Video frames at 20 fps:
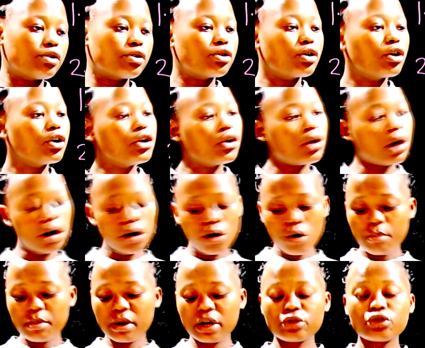So your
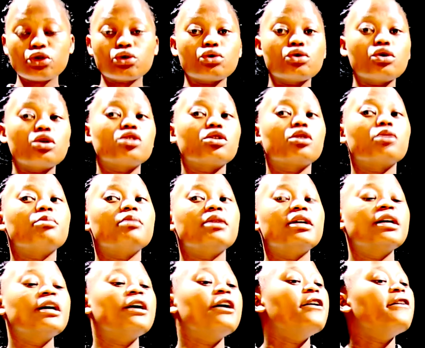compound should also
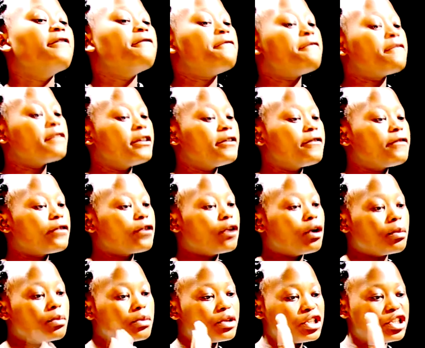be free
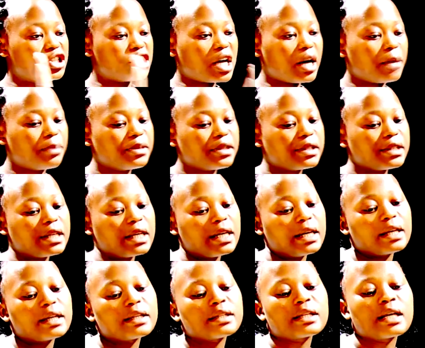from sharp
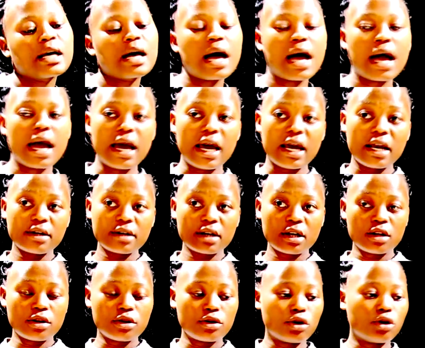sticks and
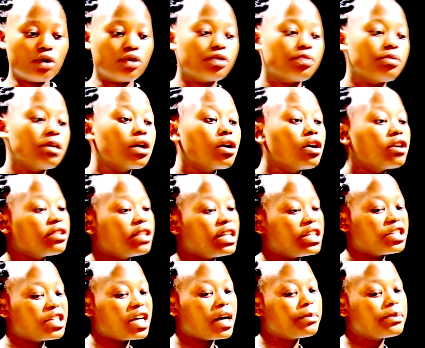thorns, because
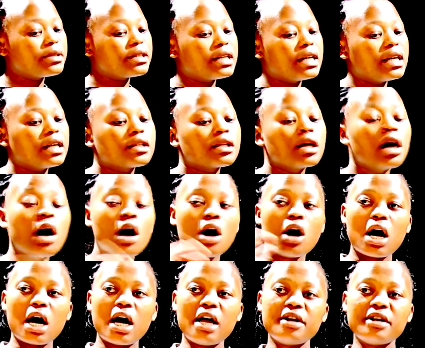the sharp sticks
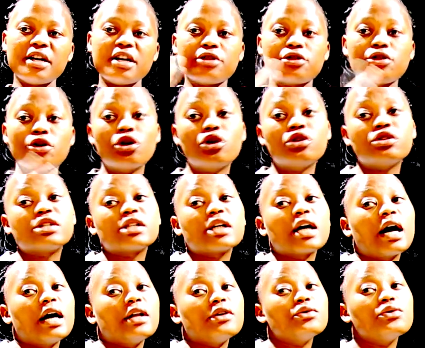and the thorns
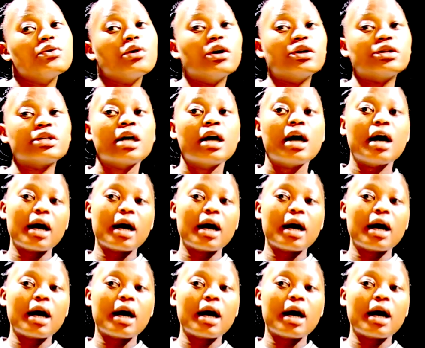can do what?